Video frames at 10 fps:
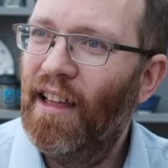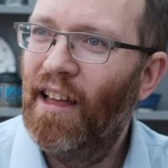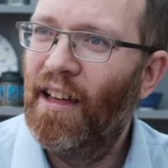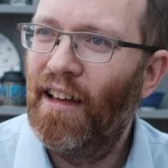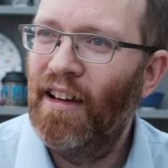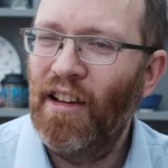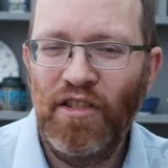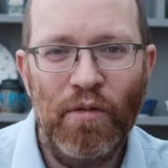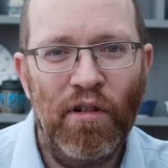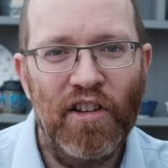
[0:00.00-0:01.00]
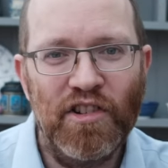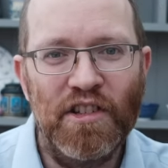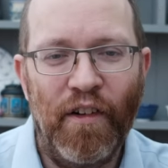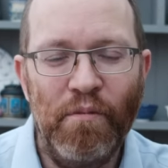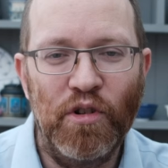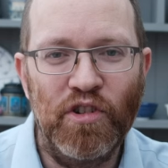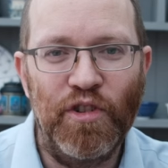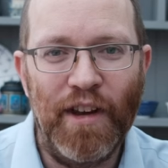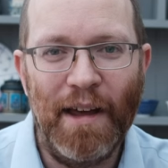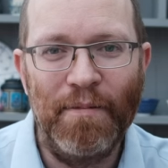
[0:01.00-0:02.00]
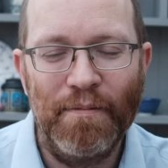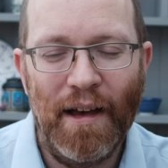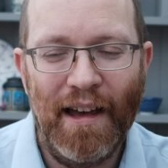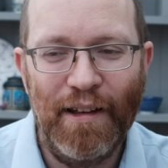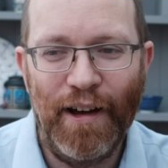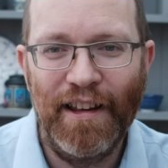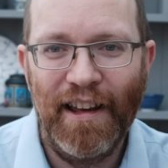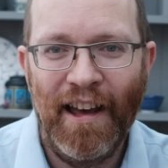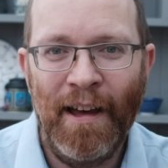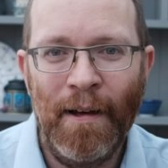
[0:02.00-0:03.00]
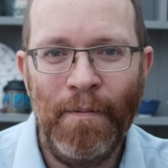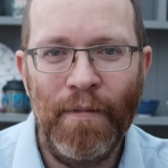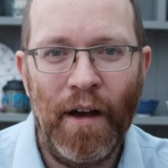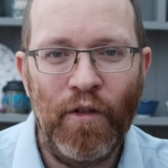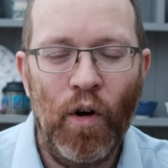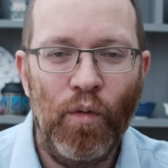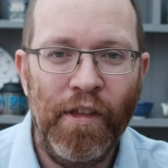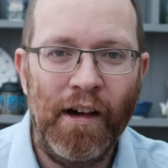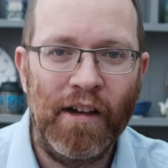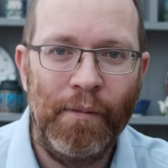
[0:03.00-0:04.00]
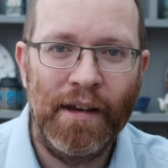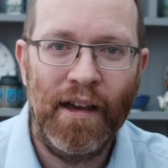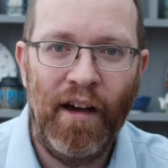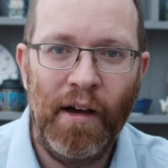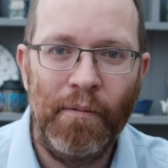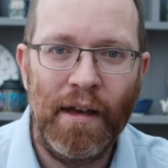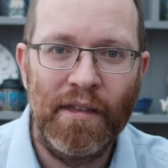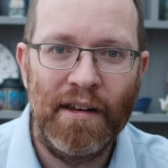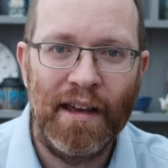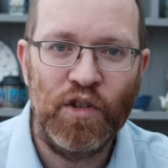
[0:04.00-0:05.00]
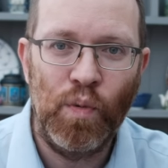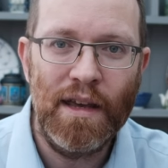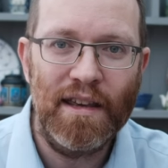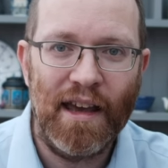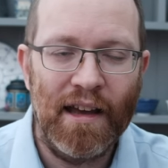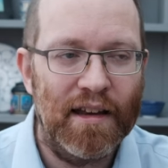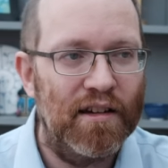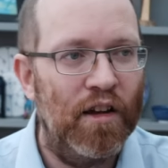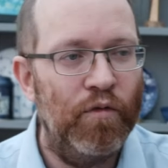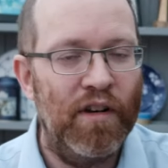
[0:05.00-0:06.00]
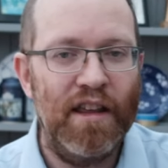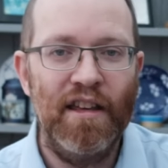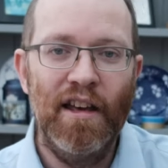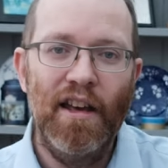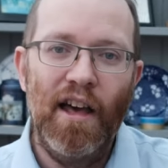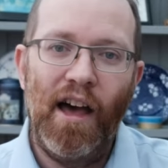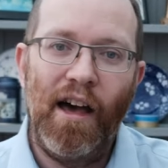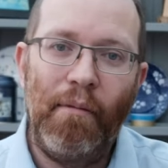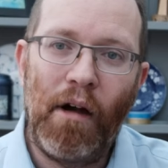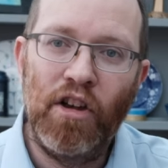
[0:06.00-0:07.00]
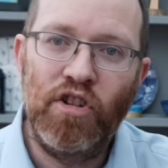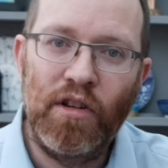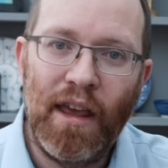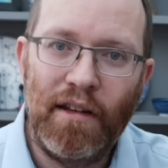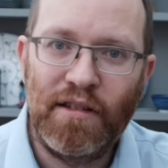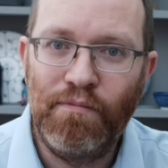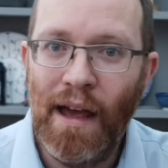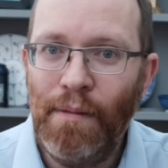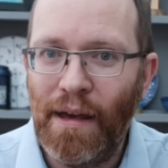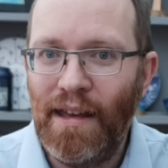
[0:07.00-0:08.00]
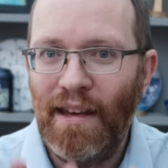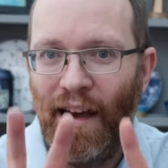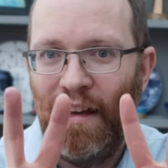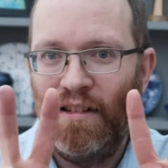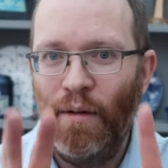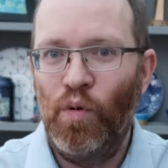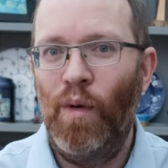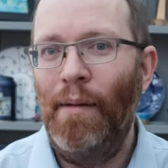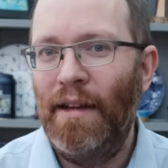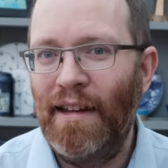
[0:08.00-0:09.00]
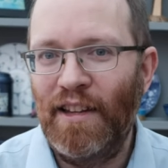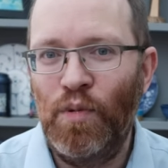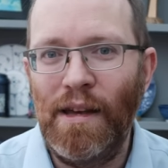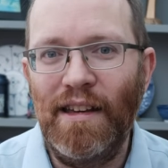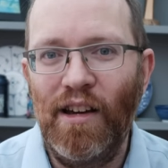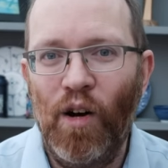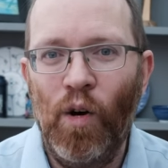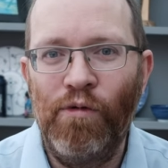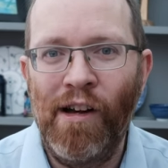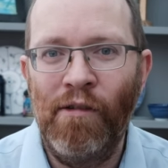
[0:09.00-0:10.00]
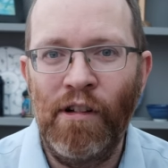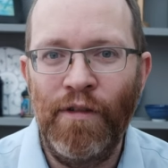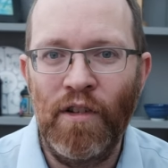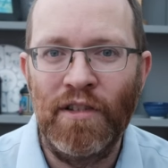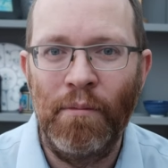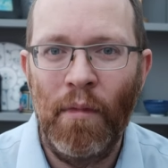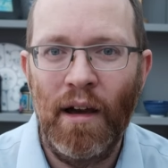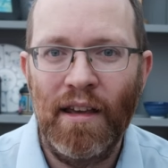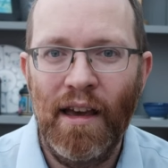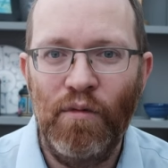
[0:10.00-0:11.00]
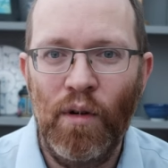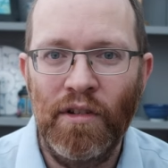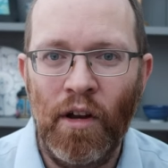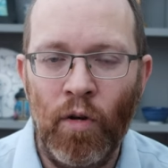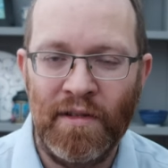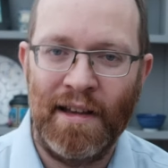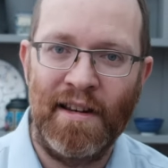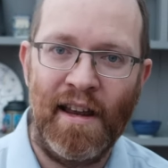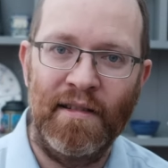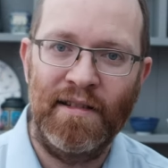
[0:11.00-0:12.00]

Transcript: I do apologise if I butchered your name, but anyway, I've got that coming in the next week, and hopefully I should get maybe a double whammy next week of reviews. I might get one done on Saturday and